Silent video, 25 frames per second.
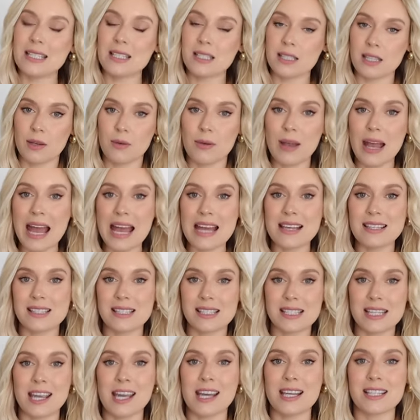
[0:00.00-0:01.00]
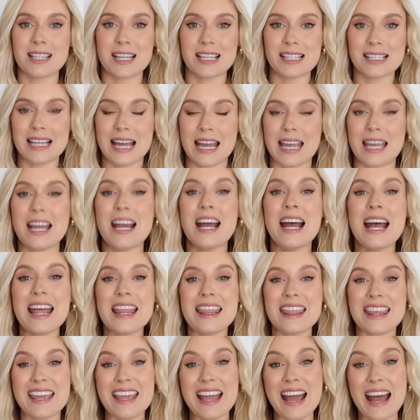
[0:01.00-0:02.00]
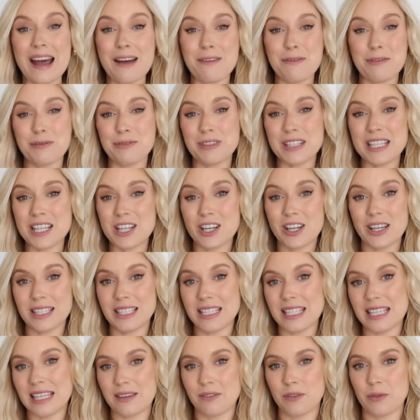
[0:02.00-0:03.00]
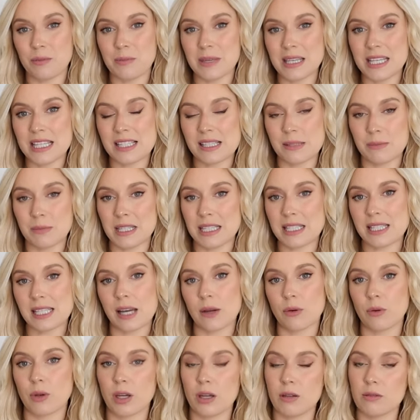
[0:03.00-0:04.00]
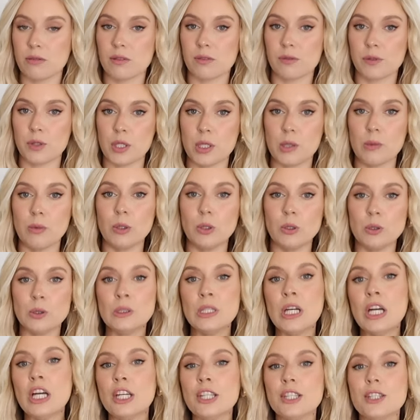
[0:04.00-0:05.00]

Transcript: So S.Deer, as I say, they have really kindly given me some discount codes for you all.